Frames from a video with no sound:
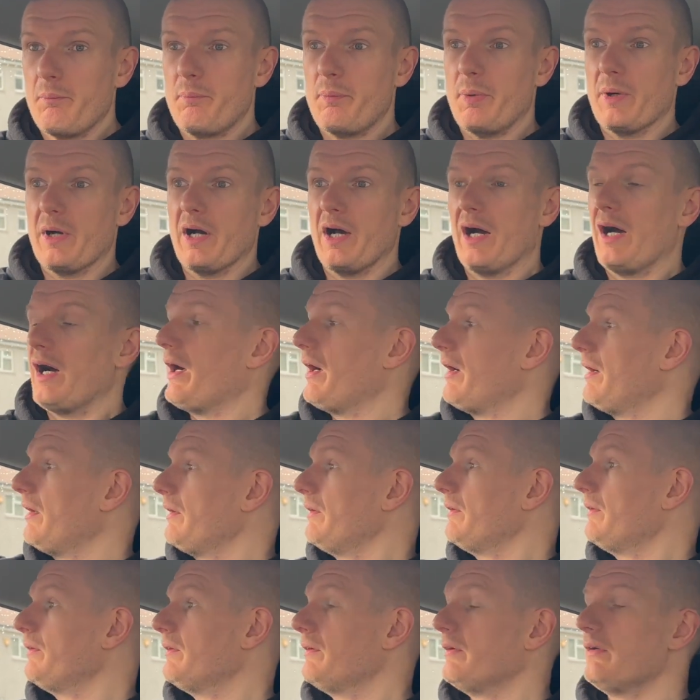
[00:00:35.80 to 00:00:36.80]
But
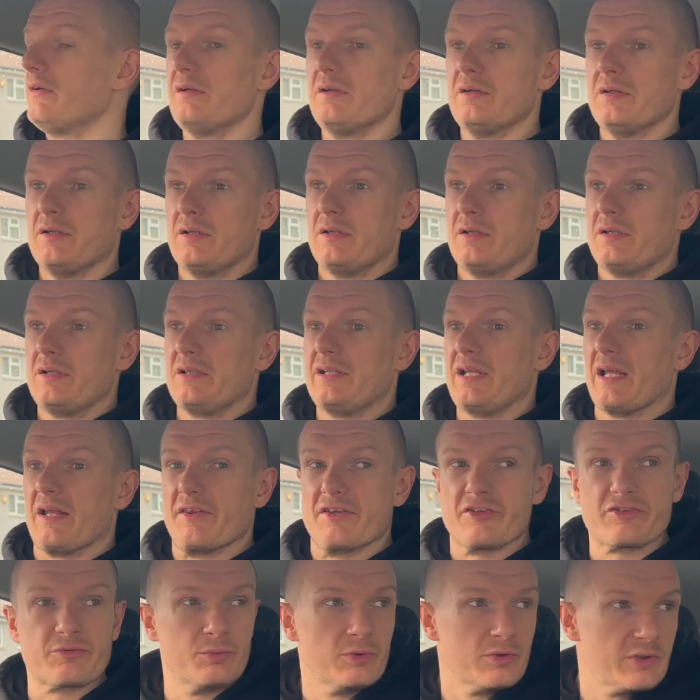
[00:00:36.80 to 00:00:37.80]
yeah,
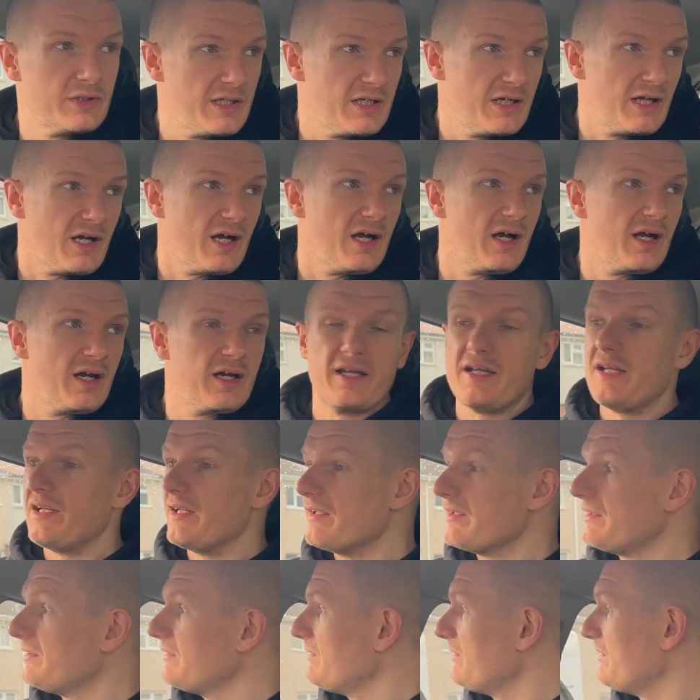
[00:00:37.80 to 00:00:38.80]
this morning I